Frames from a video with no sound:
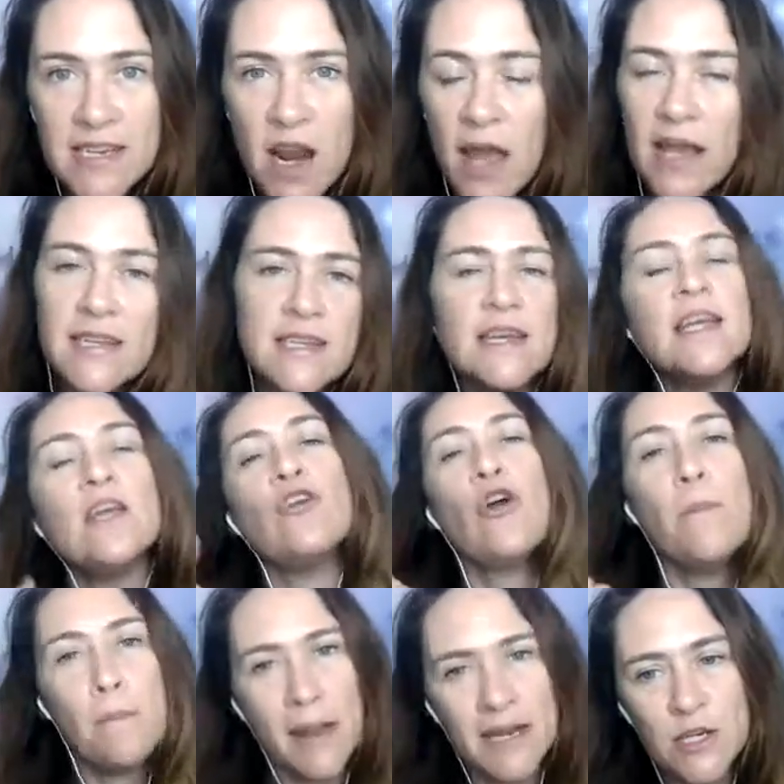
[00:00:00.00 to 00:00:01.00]
Like, it's an
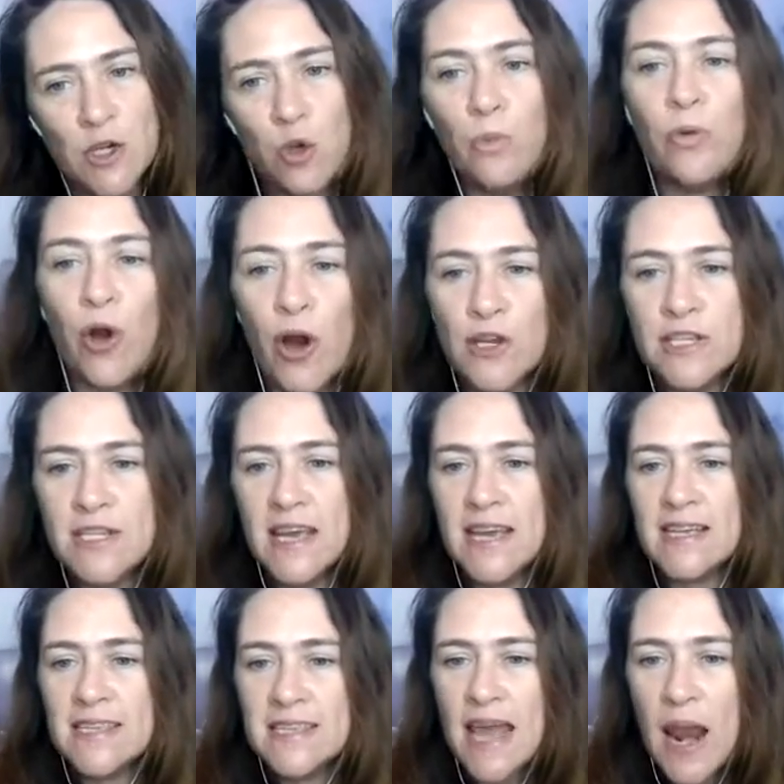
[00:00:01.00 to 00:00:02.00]
incremental
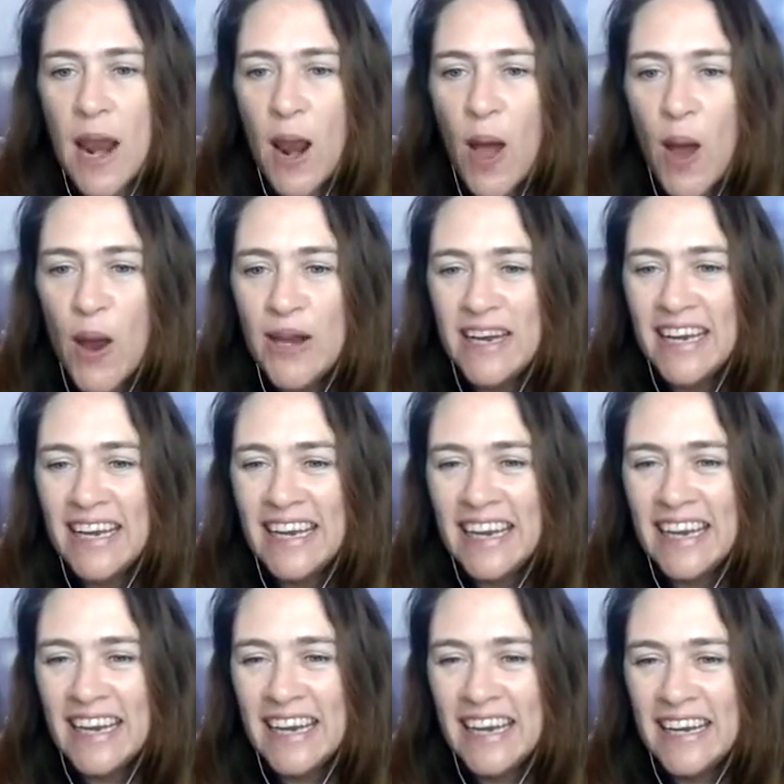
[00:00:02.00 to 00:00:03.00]
process. Hello,
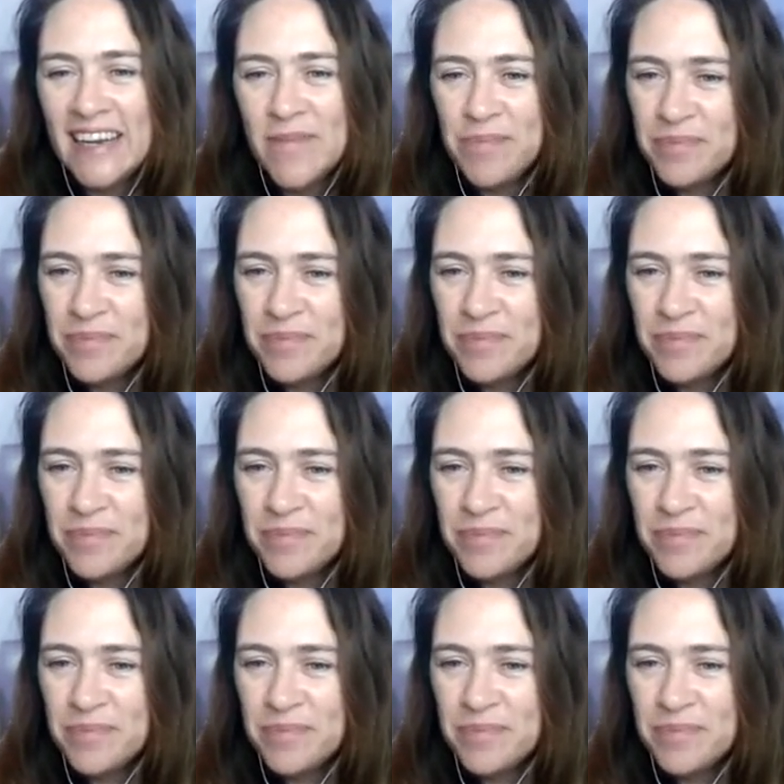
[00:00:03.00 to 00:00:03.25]
Nikki.